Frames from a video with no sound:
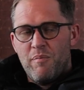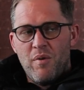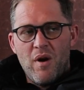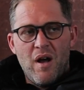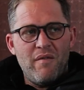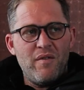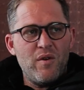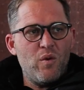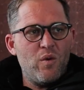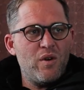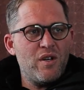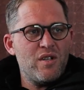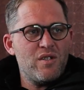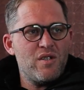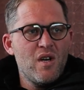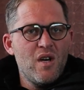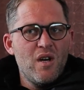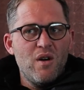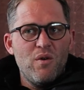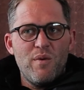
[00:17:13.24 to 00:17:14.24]
private
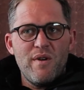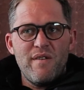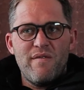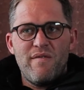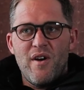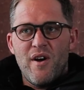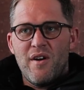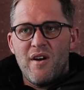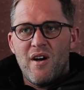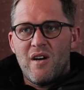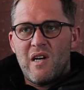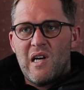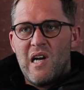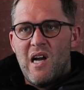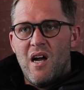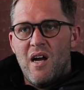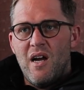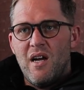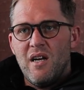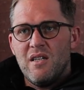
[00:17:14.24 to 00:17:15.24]
orders, we phone our
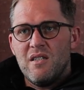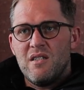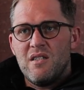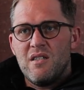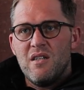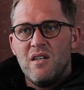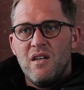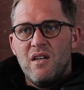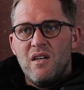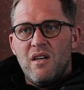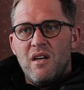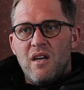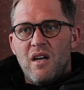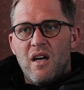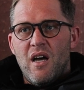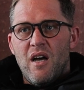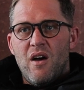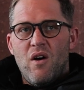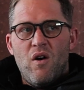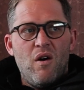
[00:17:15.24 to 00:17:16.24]
clients
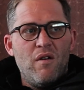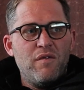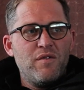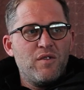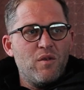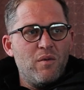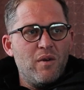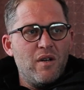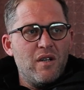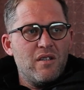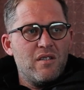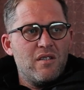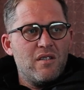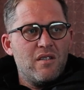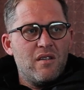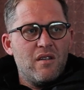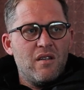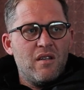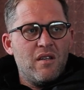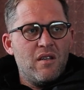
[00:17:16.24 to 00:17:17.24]

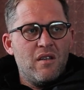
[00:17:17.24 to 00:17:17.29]
afterwards.